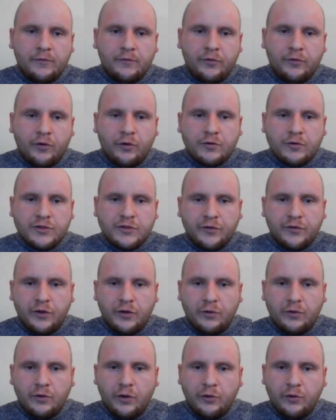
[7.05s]
For those of
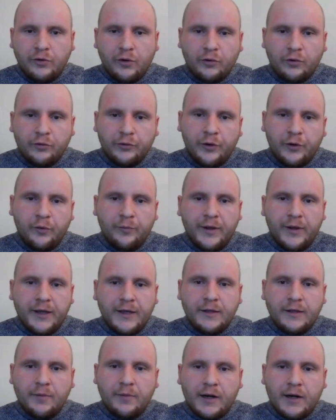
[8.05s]
you who don't know
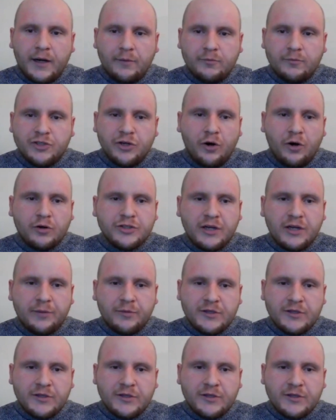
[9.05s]
me, my name's Josh.